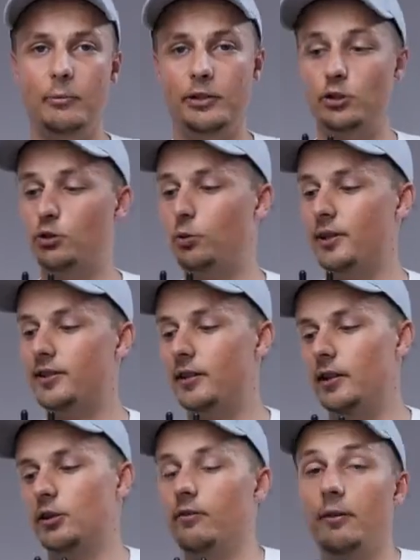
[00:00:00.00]
allow me to
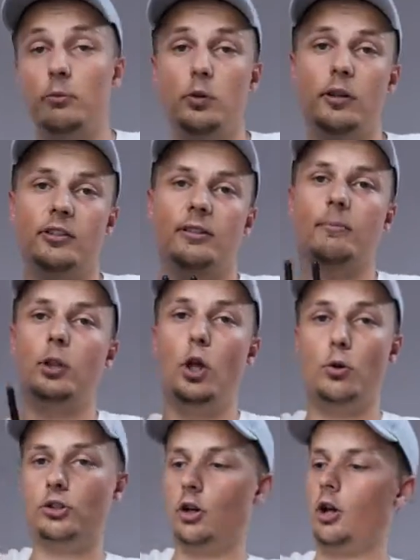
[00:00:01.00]
twist it, so if I'm doing some
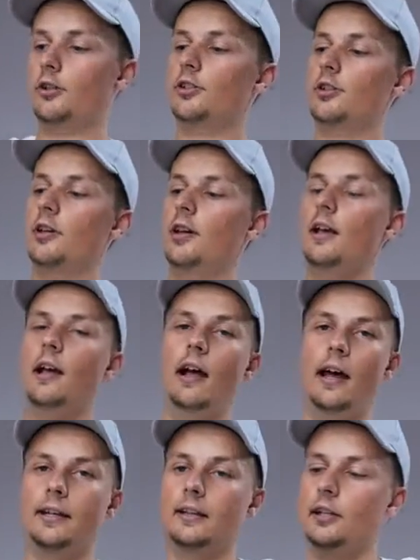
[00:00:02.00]
low shots,
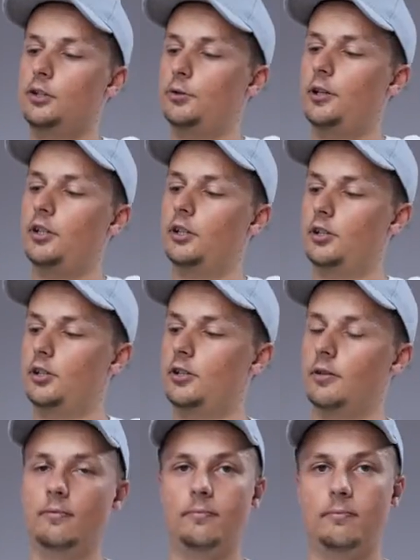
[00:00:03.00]
I can literally
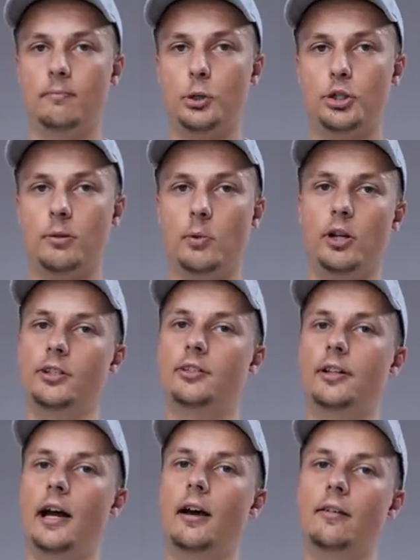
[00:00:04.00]
just push the
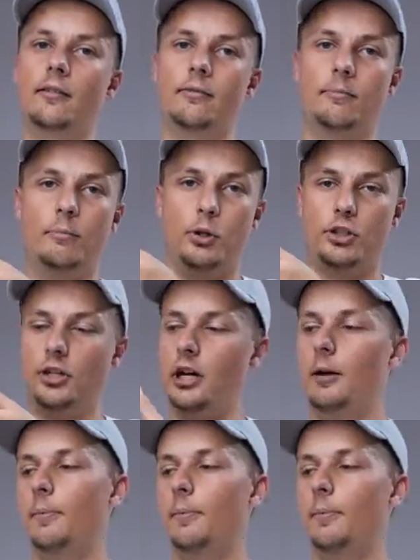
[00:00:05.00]
monitor down, push it